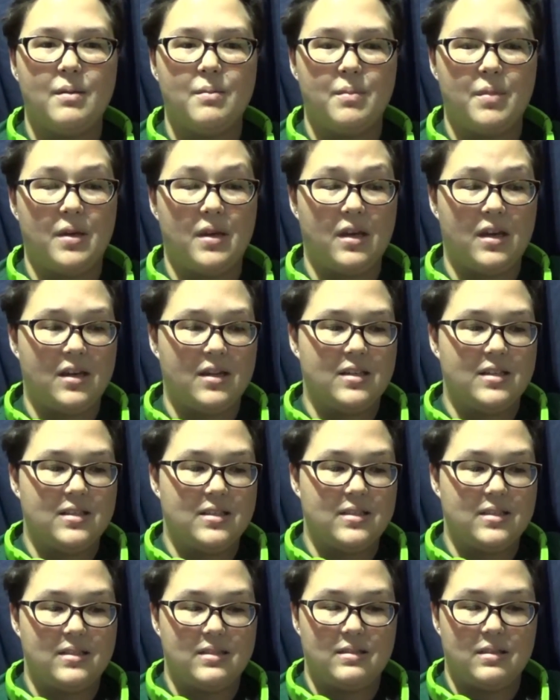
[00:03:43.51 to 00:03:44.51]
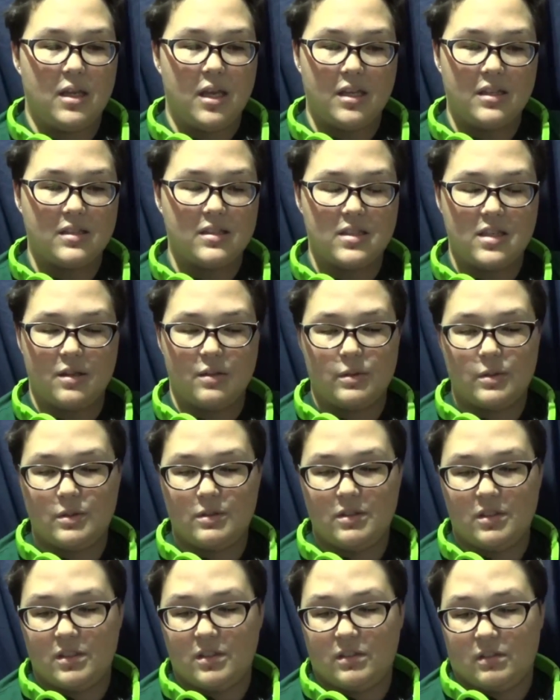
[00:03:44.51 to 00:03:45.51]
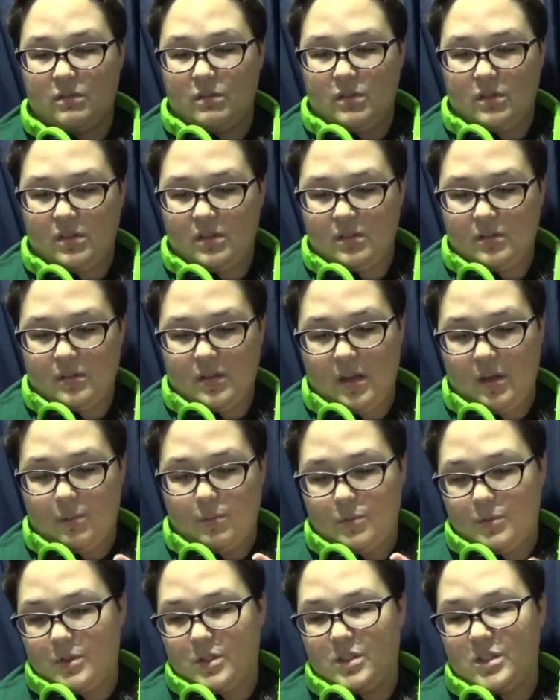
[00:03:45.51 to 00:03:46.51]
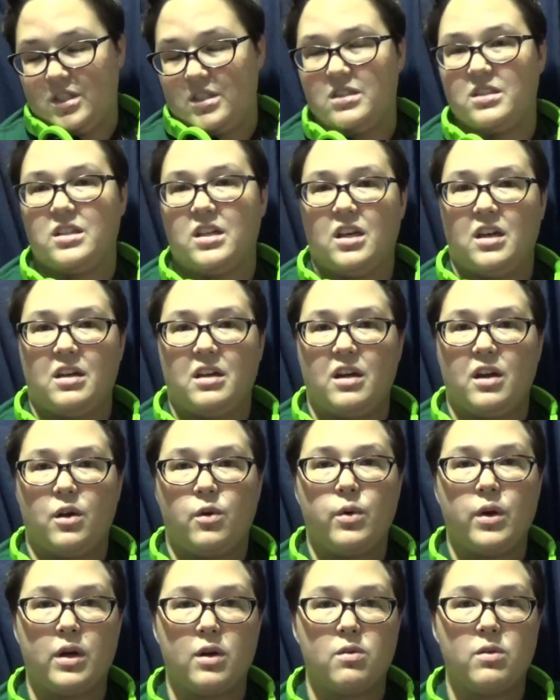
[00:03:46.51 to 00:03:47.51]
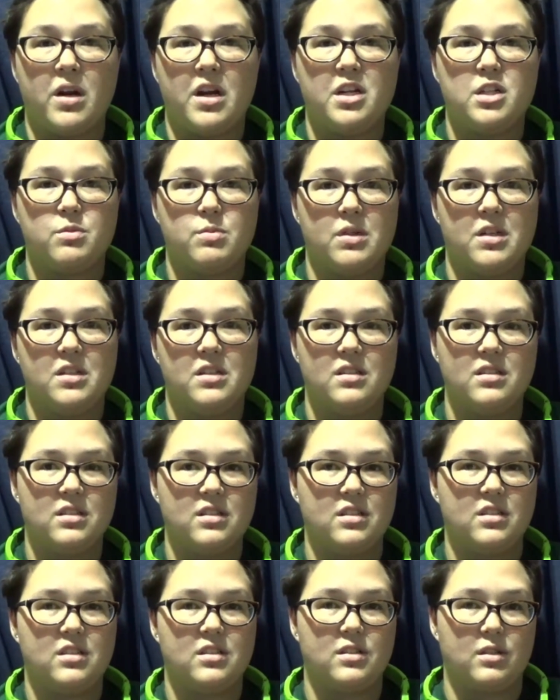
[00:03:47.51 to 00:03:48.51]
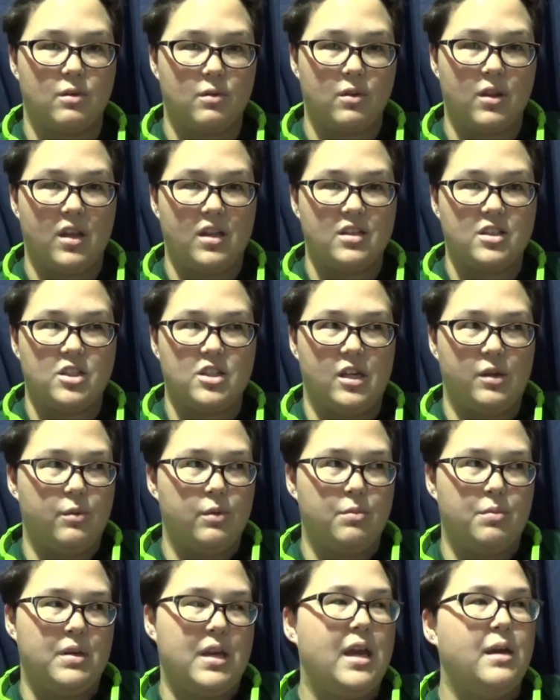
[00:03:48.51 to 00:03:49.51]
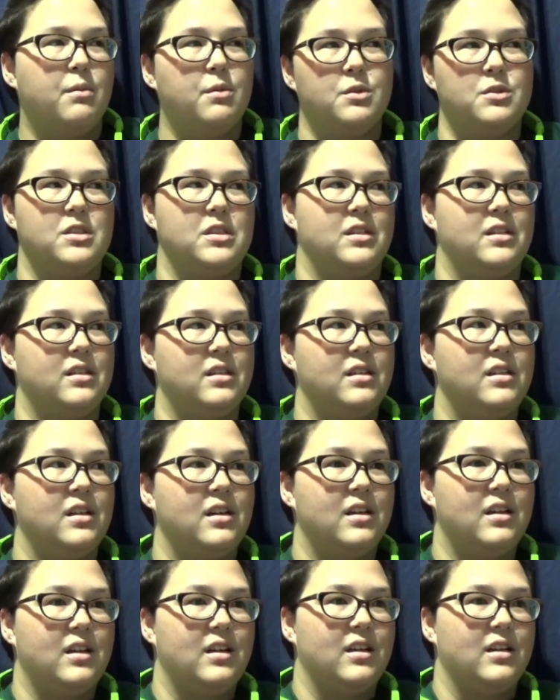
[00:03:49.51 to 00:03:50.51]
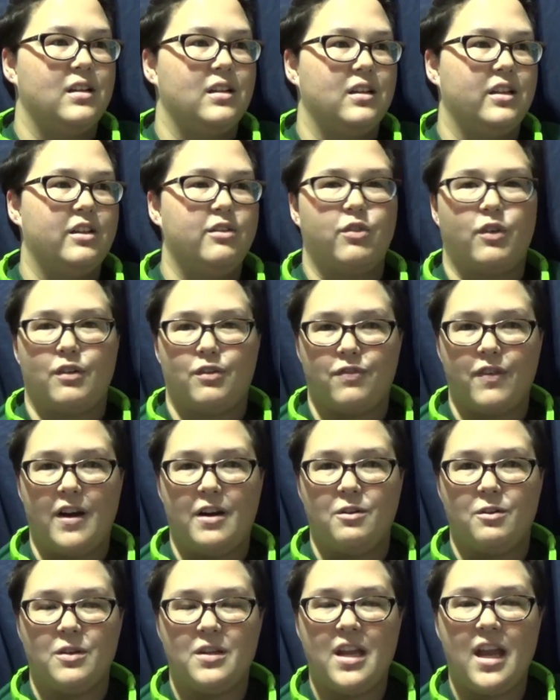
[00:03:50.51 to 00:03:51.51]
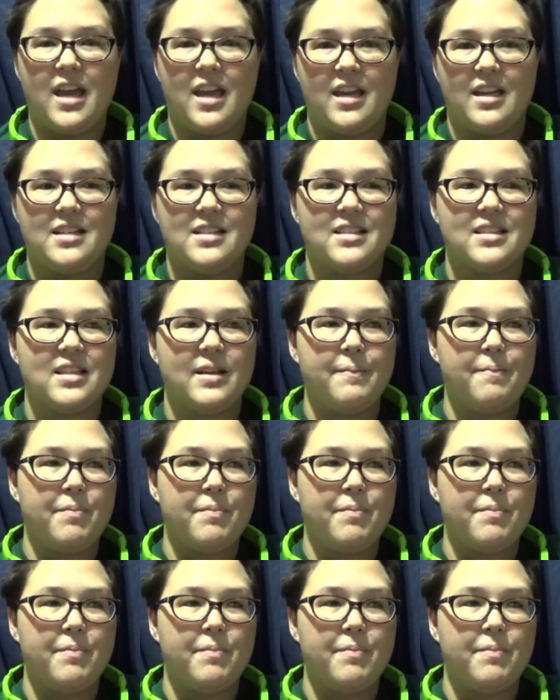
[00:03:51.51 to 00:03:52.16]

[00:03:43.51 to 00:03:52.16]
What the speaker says: because it was just a quick arrangement so that she would be able to live her final days.